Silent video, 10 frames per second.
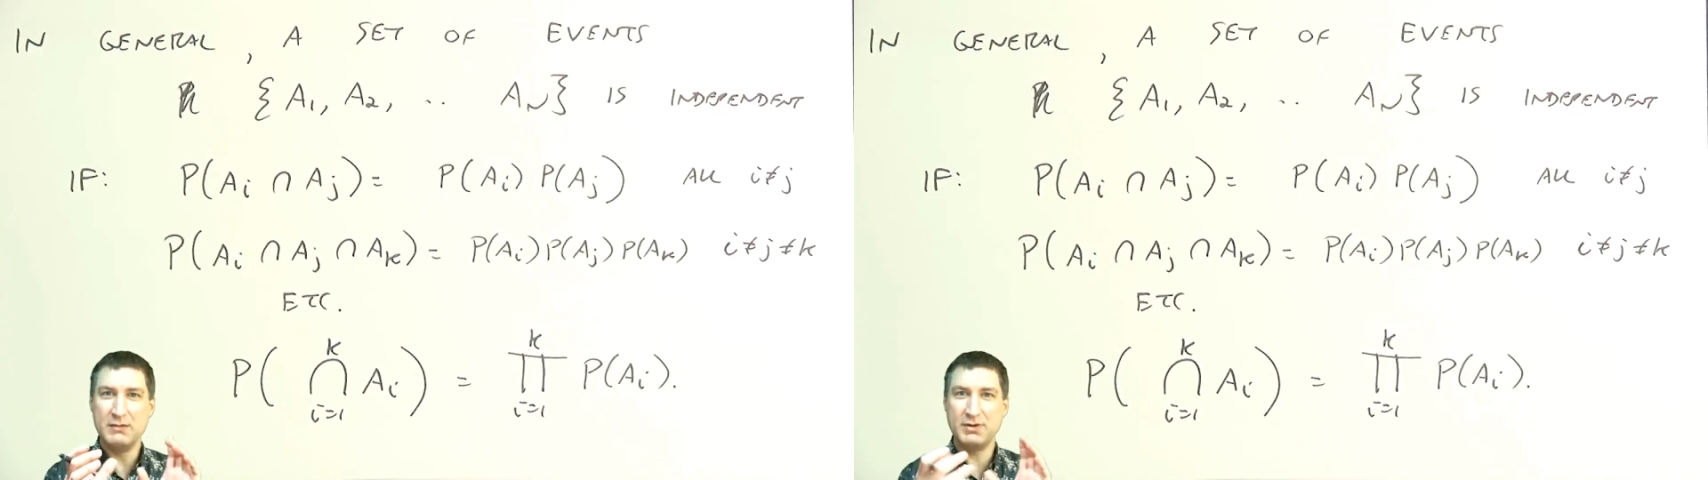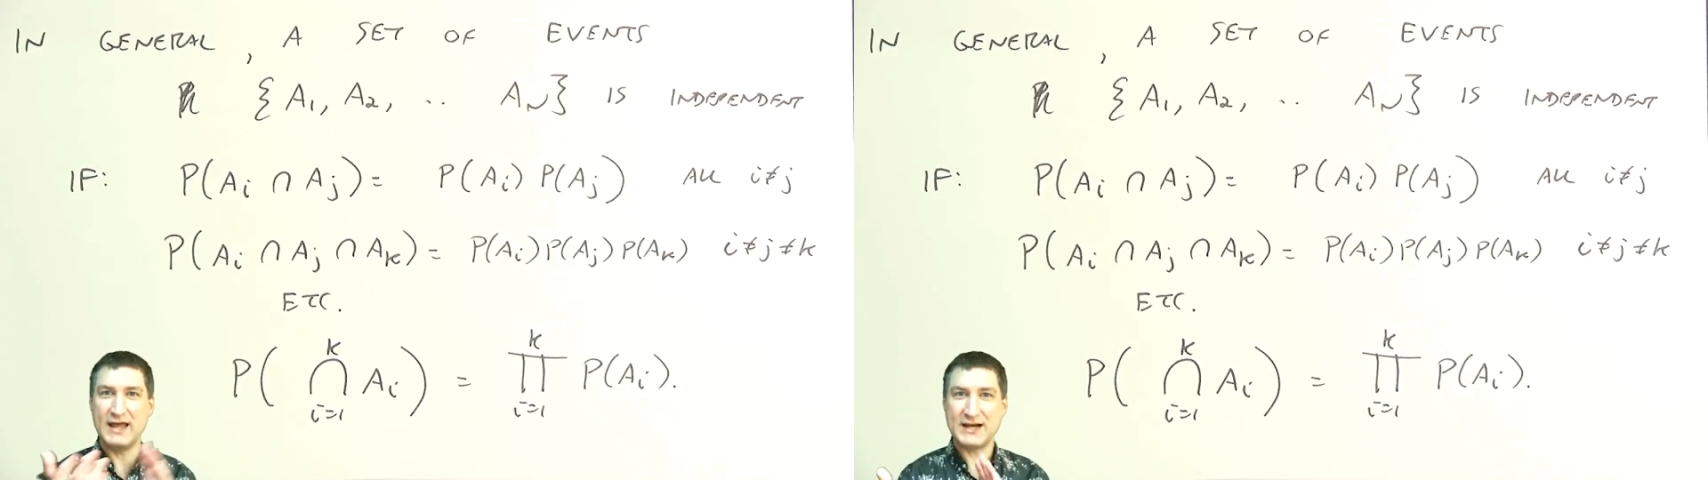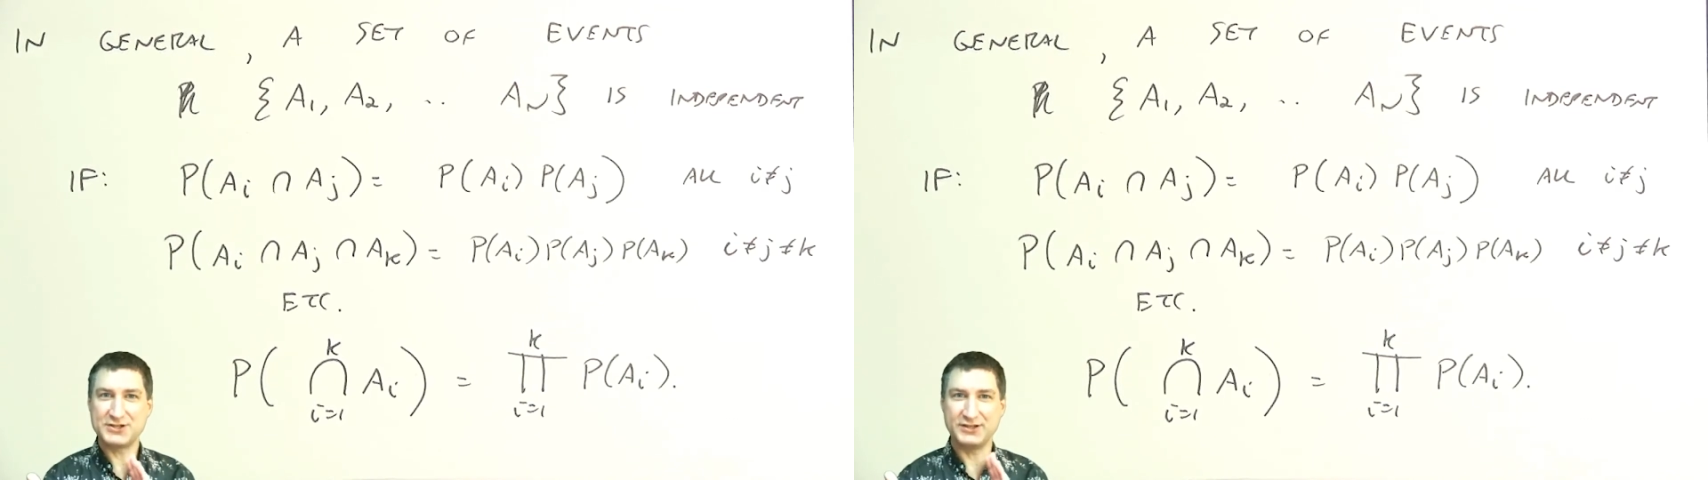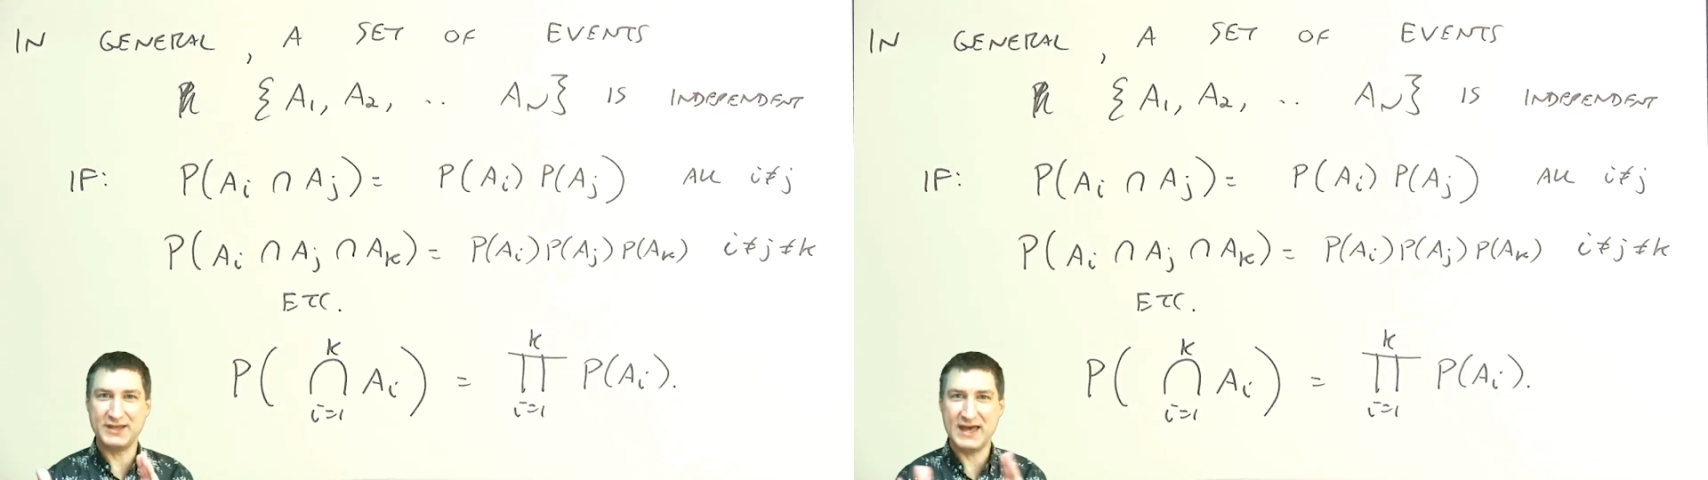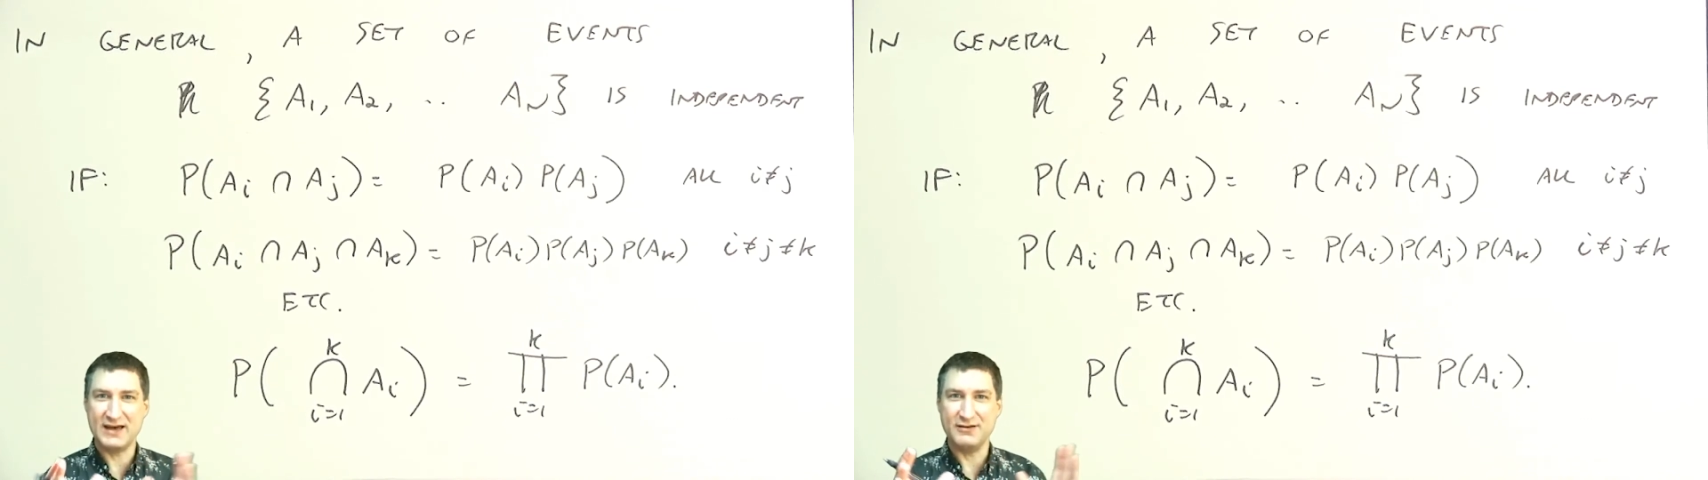but
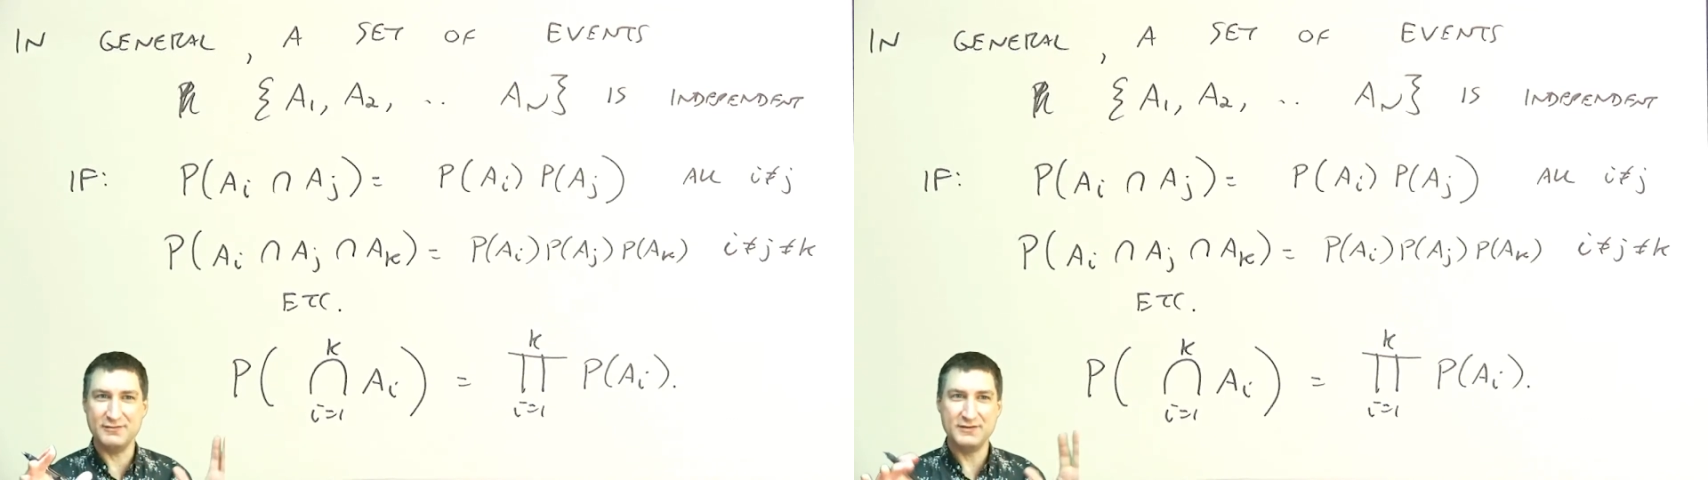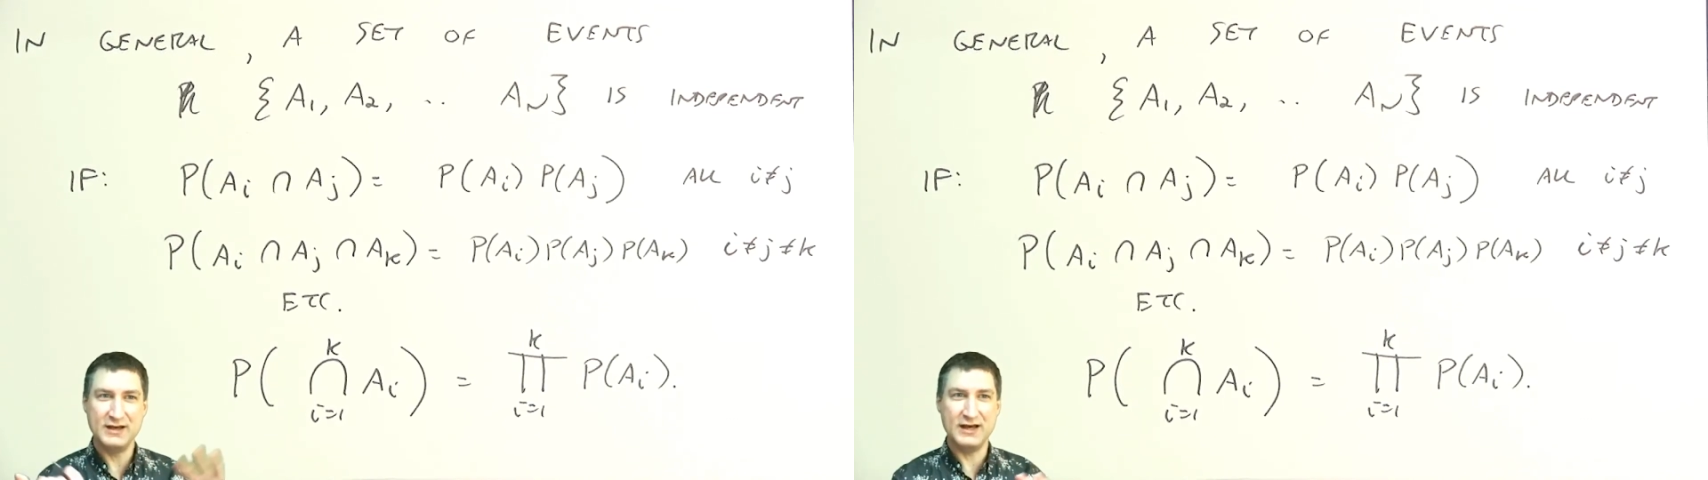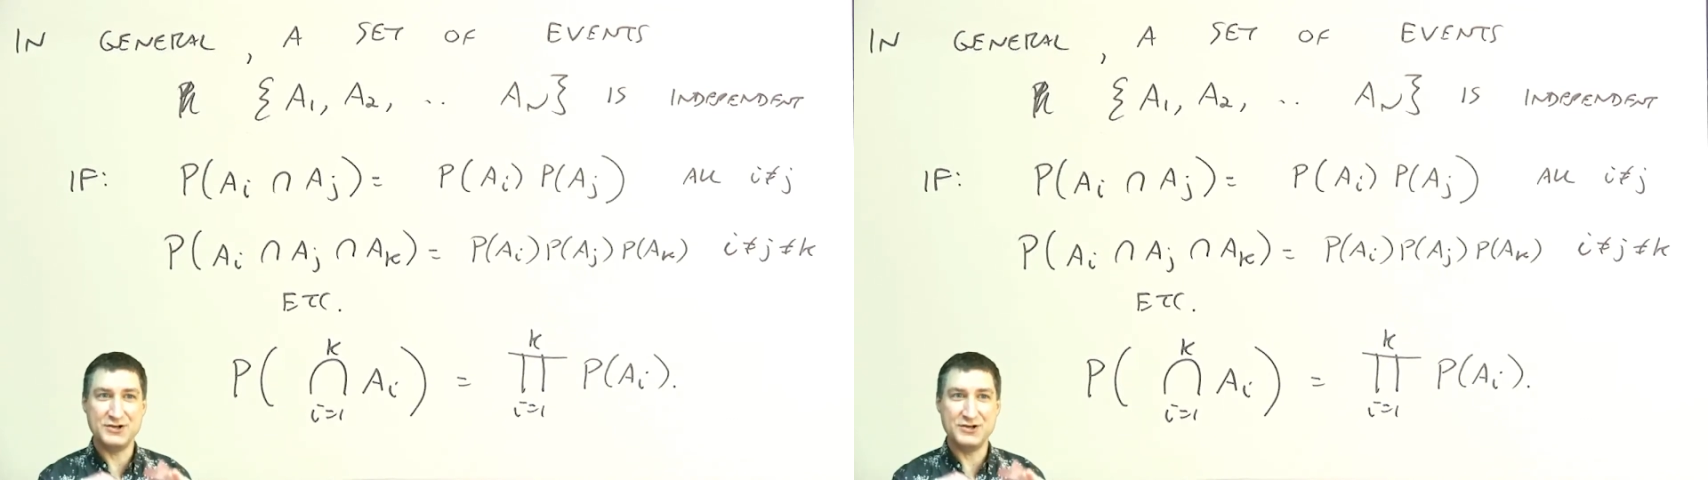actually have